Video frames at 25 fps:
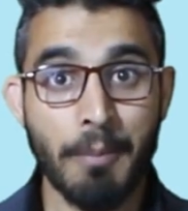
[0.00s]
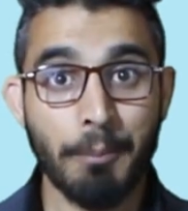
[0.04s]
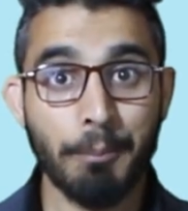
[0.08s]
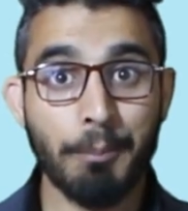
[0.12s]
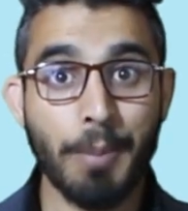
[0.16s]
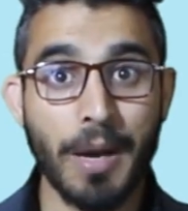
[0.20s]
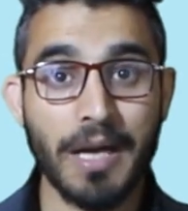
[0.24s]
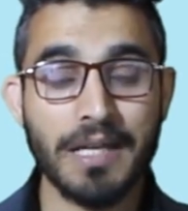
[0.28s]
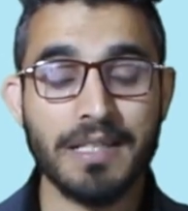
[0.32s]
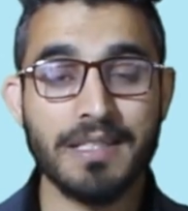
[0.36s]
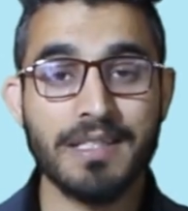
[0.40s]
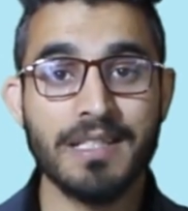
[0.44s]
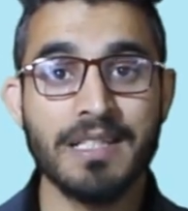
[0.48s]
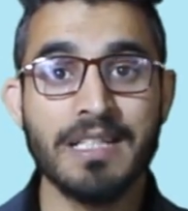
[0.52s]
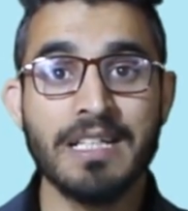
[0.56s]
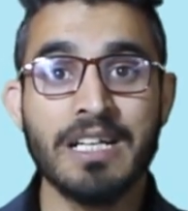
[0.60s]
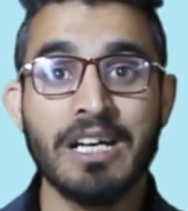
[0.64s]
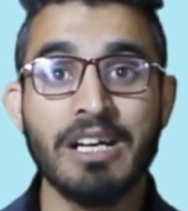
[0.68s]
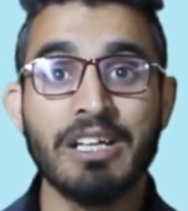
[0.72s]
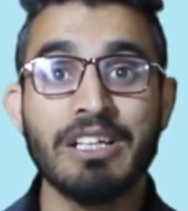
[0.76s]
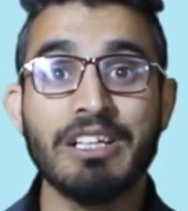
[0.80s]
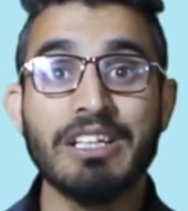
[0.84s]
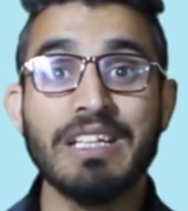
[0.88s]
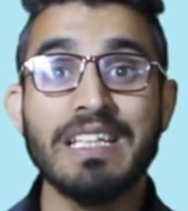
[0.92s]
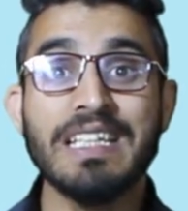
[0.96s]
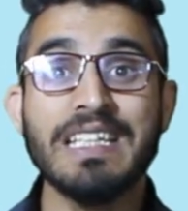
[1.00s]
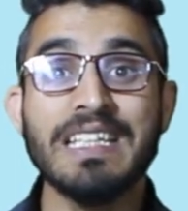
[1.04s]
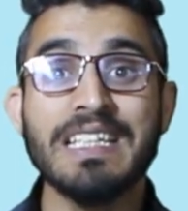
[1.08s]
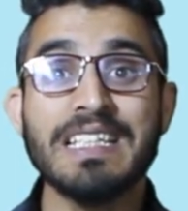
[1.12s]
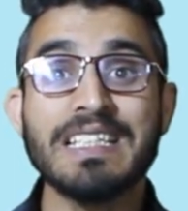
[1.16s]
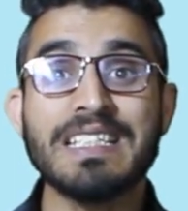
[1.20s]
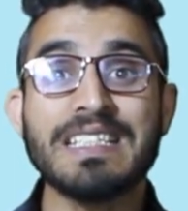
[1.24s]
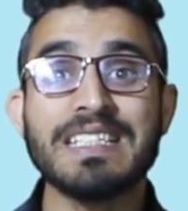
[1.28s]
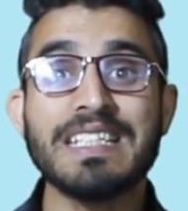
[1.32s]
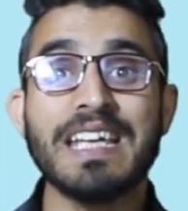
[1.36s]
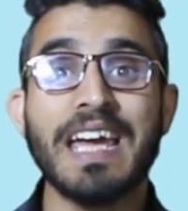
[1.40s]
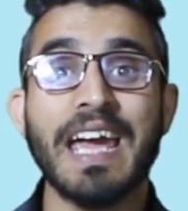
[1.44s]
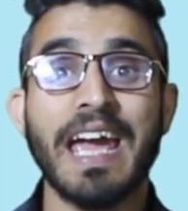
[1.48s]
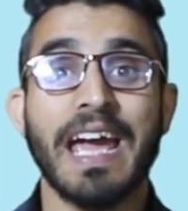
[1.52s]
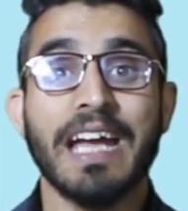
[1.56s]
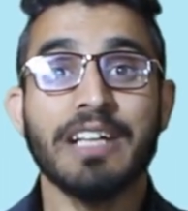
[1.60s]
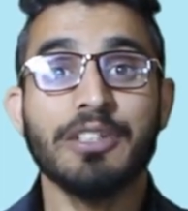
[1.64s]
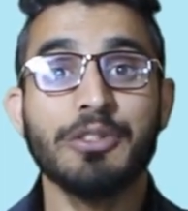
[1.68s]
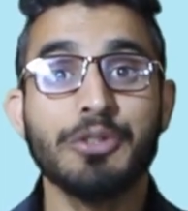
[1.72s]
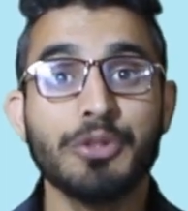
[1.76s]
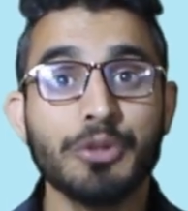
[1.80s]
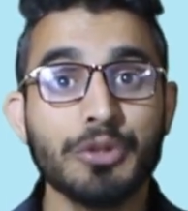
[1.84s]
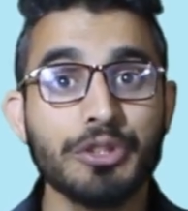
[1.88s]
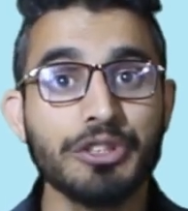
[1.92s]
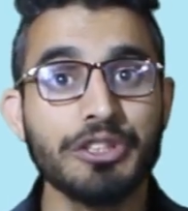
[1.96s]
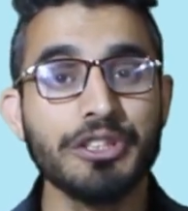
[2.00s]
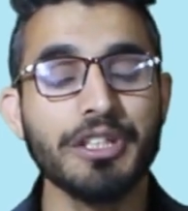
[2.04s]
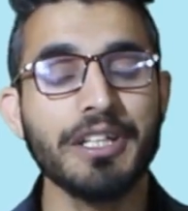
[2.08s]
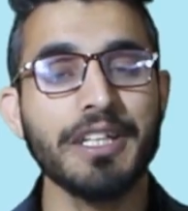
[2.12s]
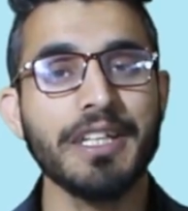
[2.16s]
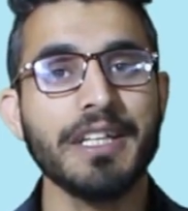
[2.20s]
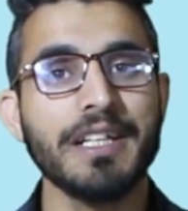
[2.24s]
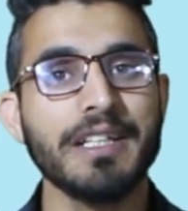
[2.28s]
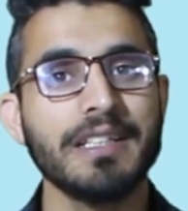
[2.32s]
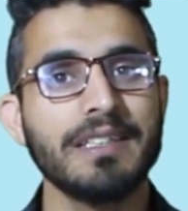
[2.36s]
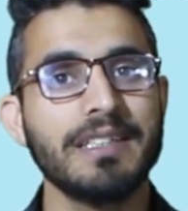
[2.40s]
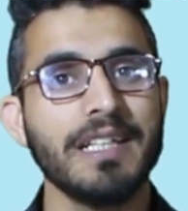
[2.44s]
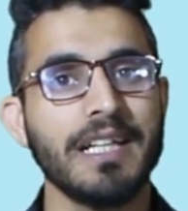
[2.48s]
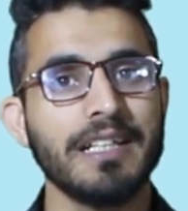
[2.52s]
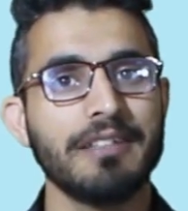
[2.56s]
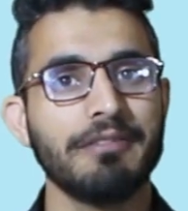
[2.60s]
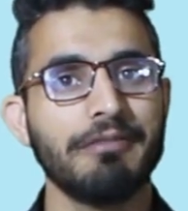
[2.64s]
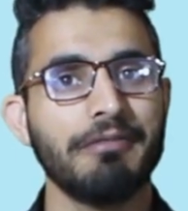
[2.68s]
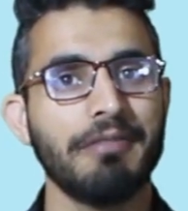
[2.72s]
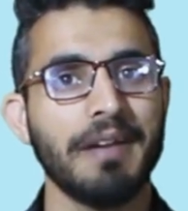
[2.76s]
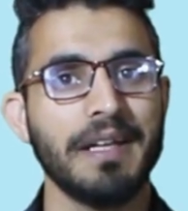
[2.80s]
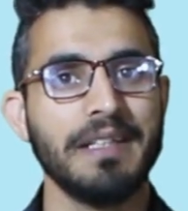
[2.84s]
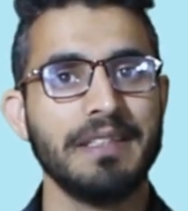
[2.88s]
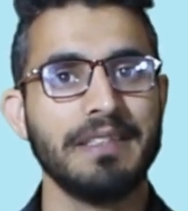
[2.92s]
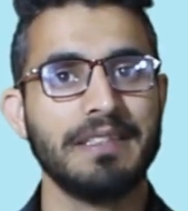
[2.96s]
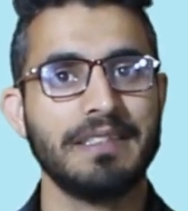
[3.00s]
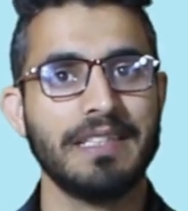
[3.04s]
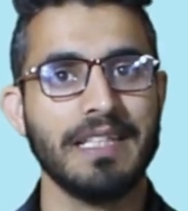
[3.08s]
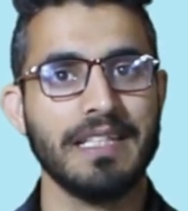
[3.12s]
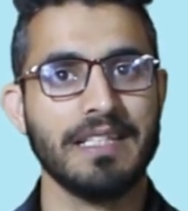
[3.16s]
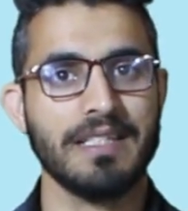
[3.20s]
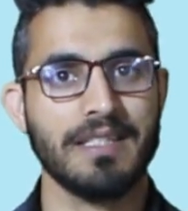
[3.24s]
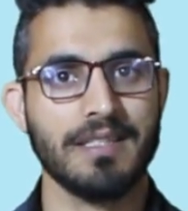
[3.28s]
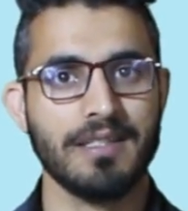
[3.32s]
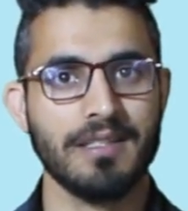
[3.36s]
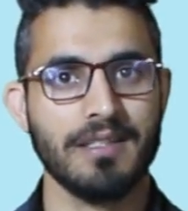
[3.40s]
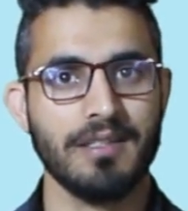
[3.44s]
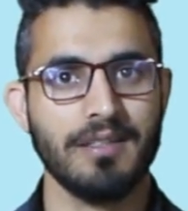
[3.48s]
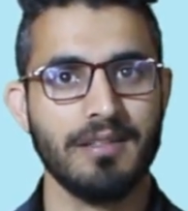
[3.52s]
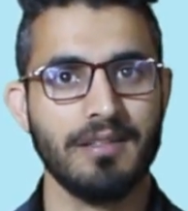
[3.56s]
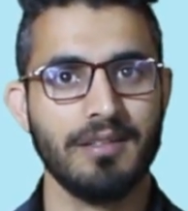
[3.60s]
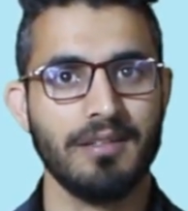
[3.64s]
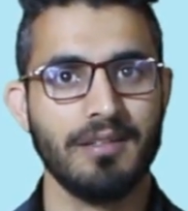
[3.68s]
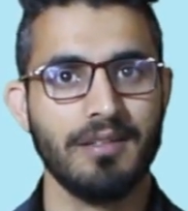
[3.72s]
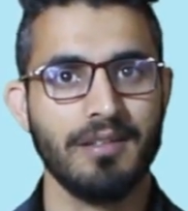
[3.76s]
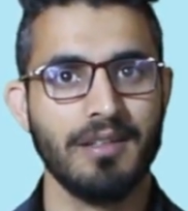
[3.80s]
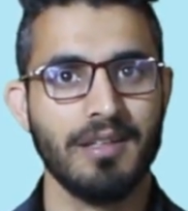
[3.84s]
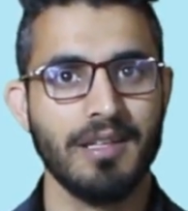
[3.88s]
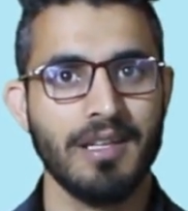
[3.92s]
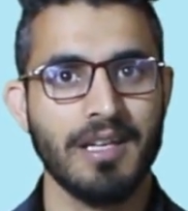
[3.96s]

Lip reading: But East had to create that fantasy,